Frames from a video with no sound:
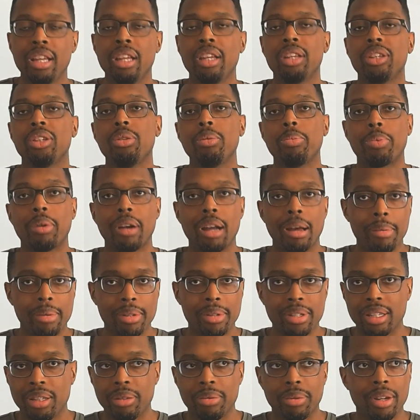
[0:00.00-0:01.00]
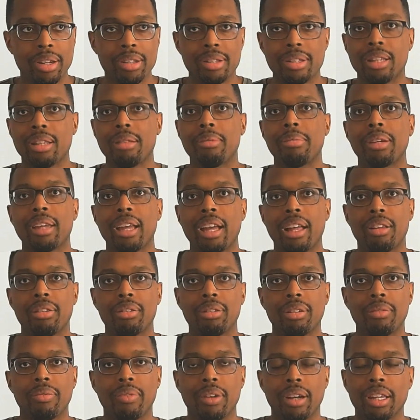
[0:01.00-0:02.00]
You promised that you were going to send them a calendar
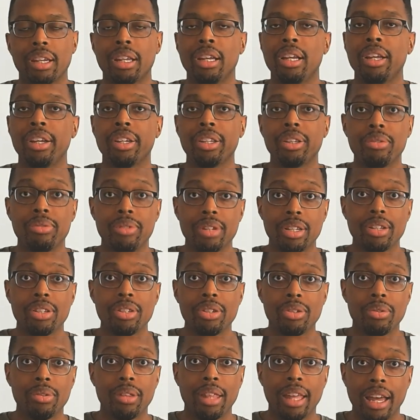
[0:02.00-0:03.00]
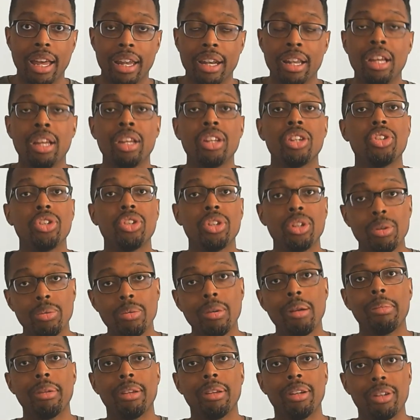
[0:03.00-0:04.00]
invite. You didn't do that. Do you
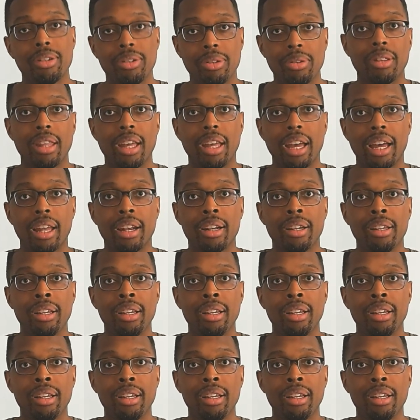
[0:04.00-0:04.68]
want me to do that?